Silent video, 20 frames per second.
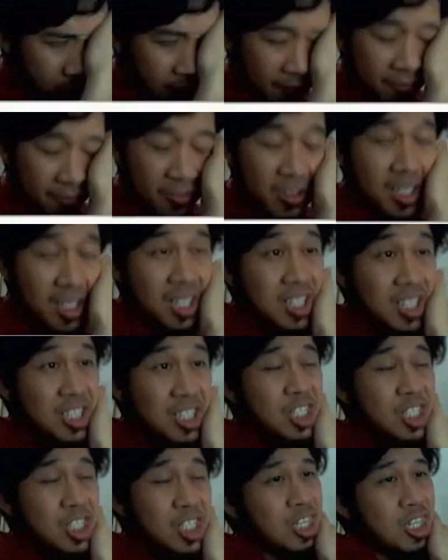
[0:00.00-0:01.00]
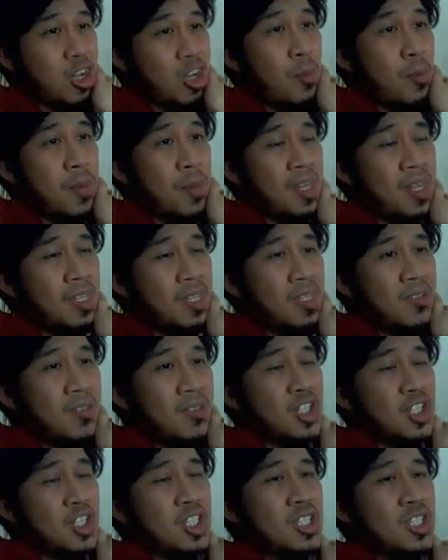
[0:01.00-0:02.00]
has finished the copy editing
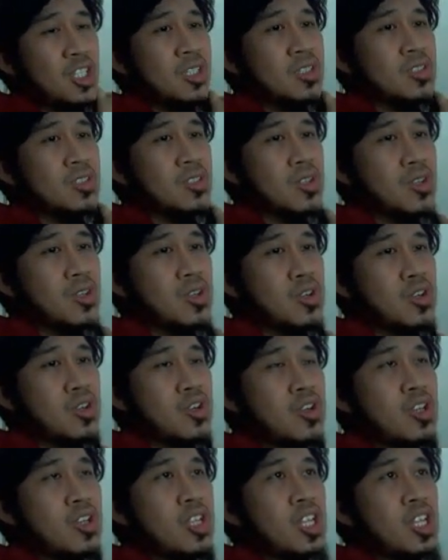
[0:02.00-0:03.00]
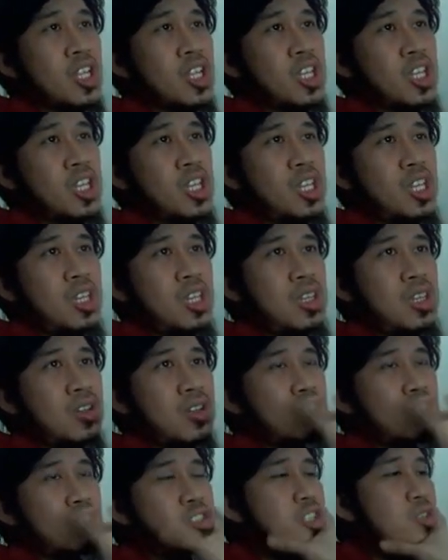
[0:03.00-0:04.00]
version, so he
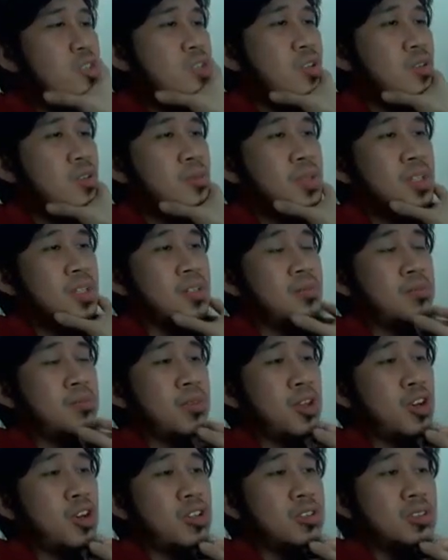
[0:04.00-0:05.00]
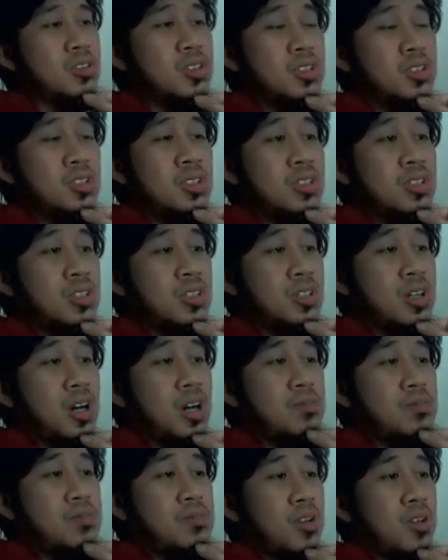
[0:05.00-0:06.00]
or she will be
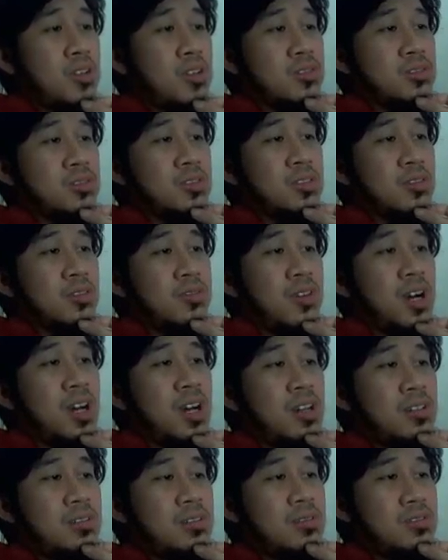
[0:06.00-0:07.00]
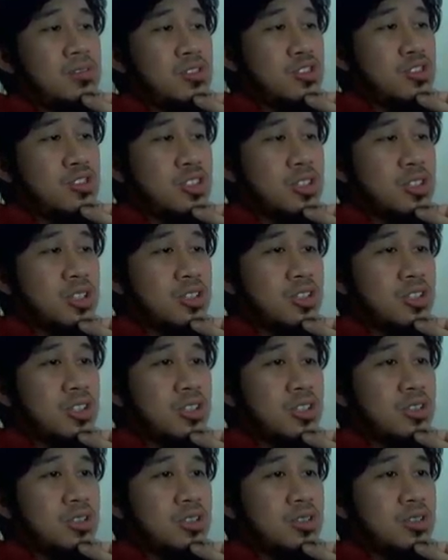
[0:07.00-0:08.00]
upload the file to the
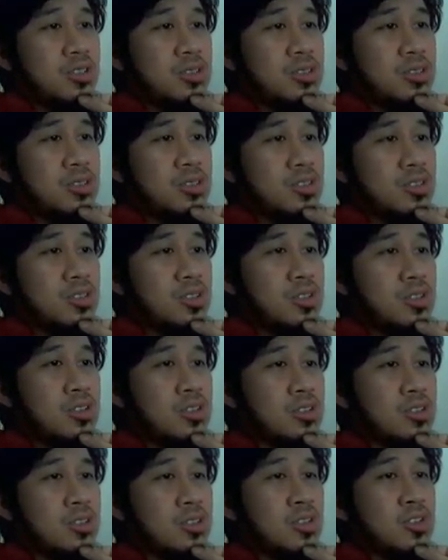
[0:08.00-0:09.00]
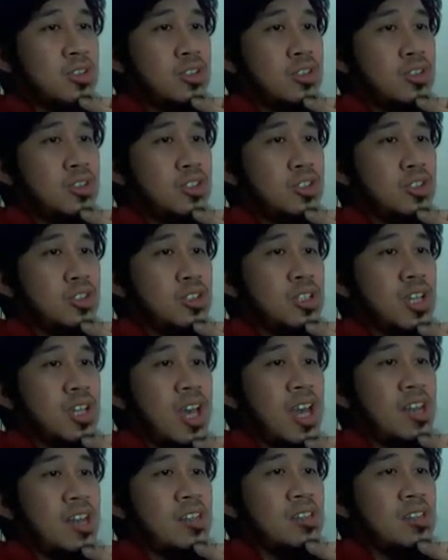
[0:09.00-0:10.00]
section. So the
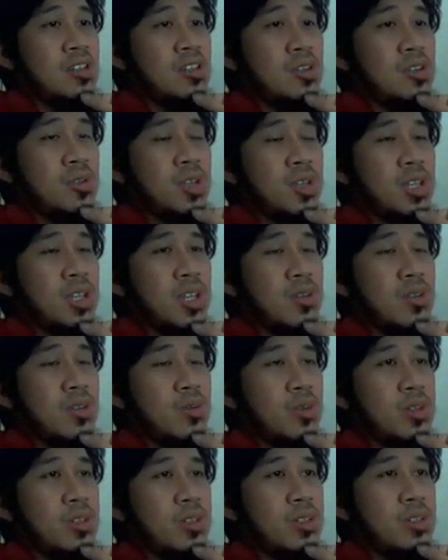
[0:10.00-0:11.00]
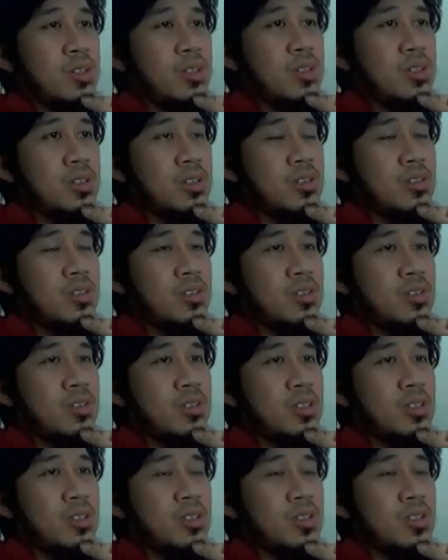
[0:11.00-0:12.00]
editor will
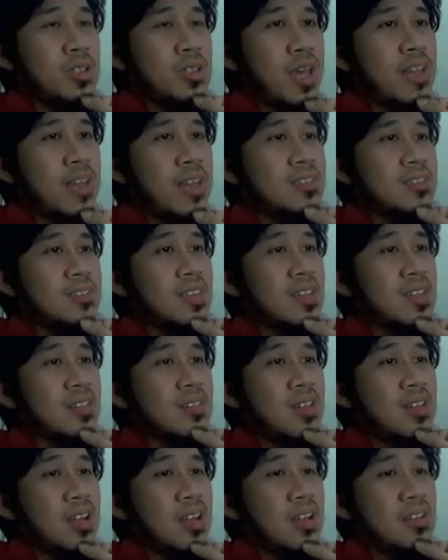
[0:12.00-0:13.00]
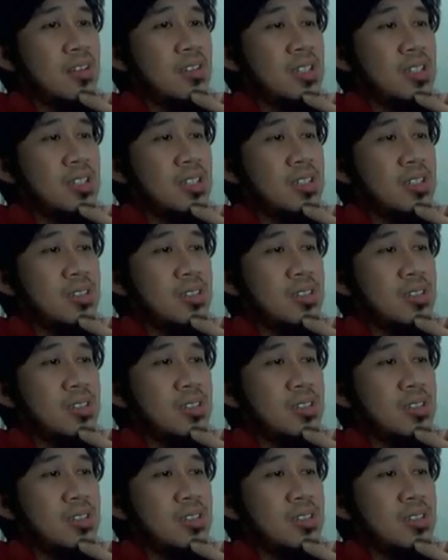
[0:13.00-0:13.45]
can see it directly